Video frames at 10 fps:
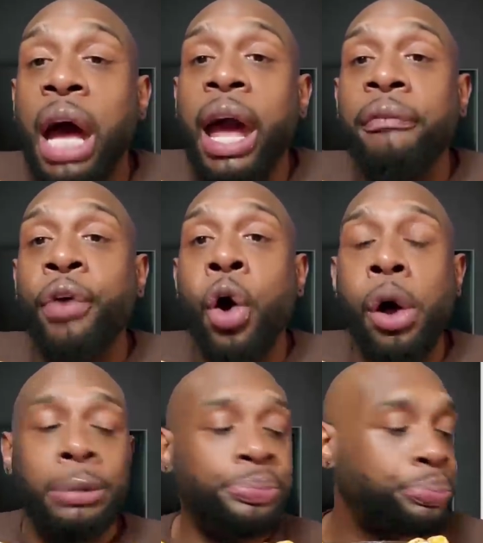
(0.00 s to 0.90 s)
Y'all got
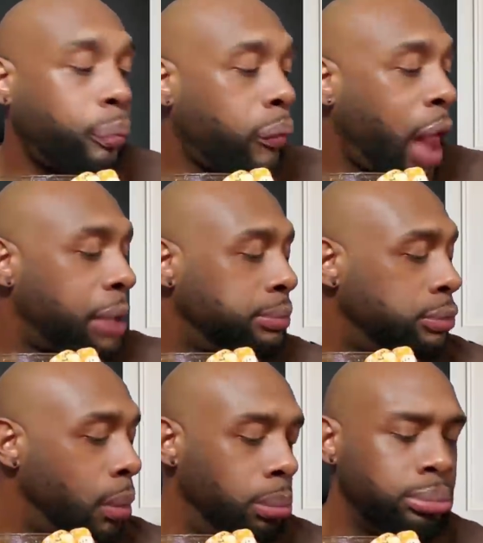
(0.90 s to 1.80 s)
four.
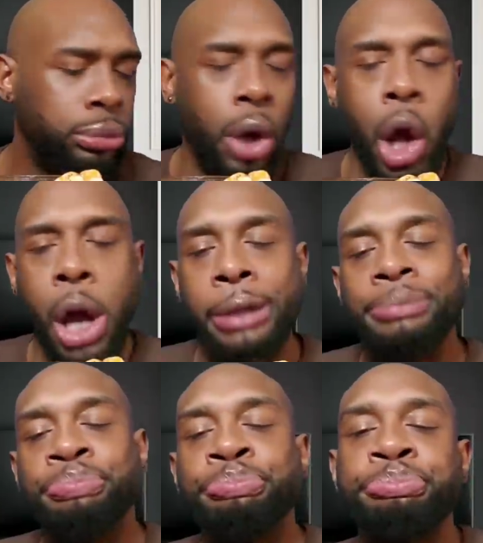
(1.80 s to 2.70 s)
Oh,
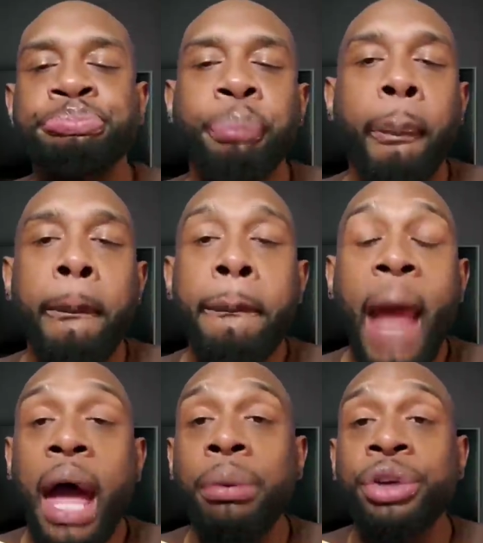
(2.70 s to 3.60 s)

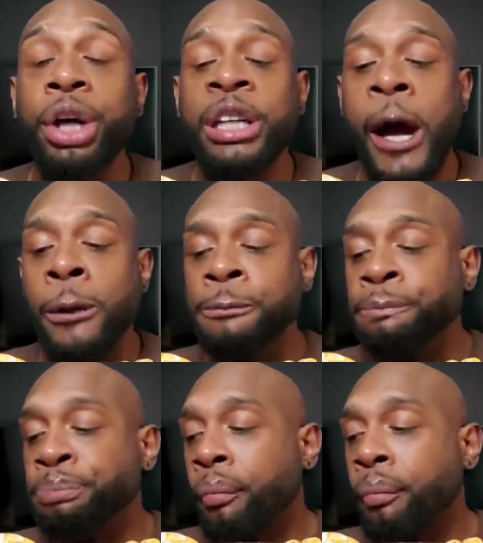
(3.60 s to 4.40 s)
it was good though.